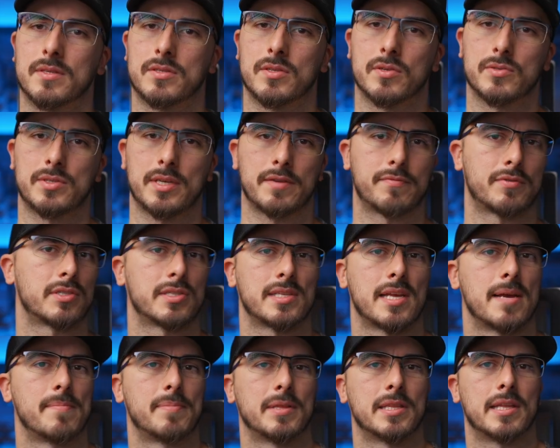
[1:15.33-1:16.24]
So say for
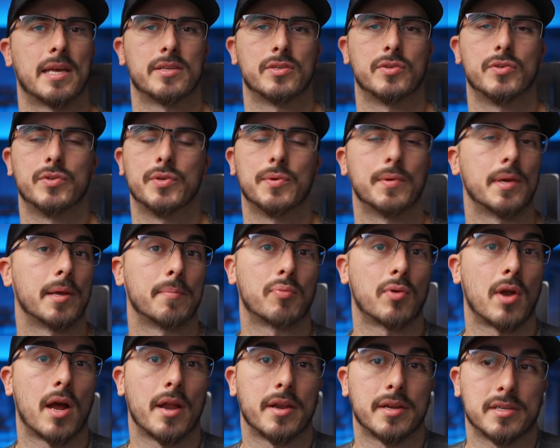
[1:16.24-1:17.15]
example that you're doing a
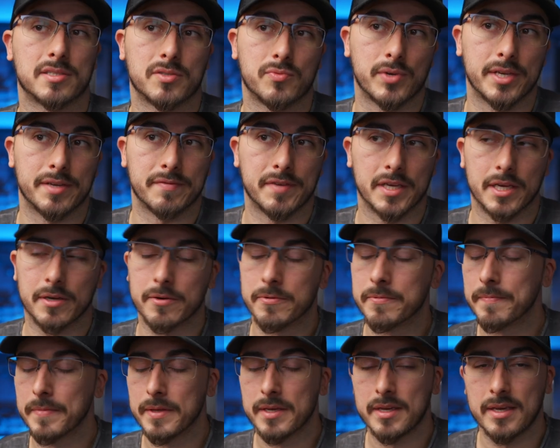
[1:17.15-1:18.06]
product
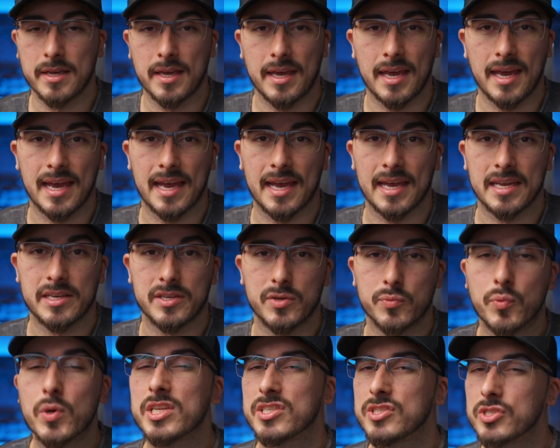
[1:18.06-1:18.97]
review and
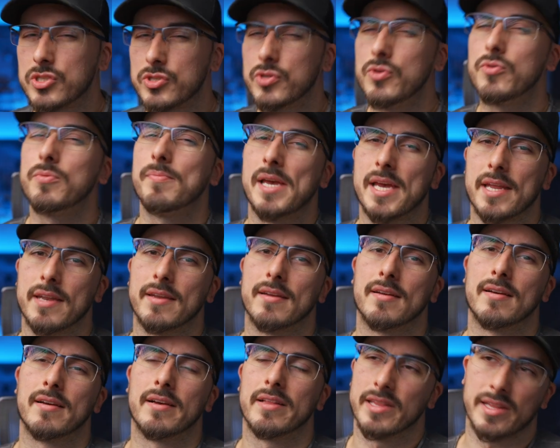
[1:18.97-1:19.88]
you want to zoom
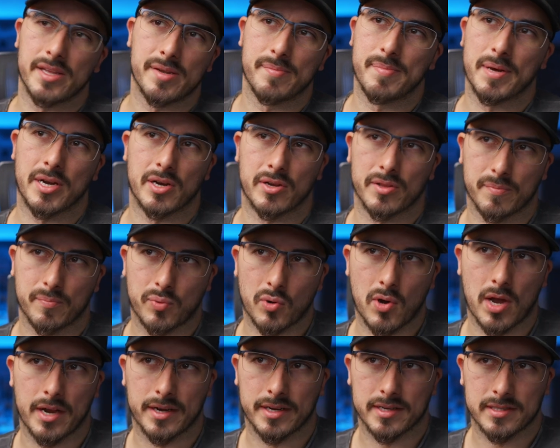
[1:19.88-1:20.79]
in a little bit on the
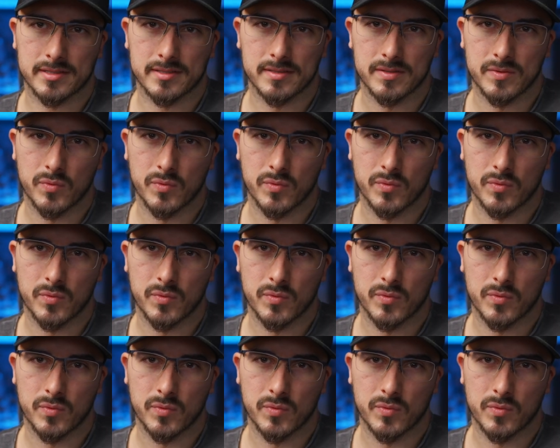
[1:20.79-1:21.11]
product.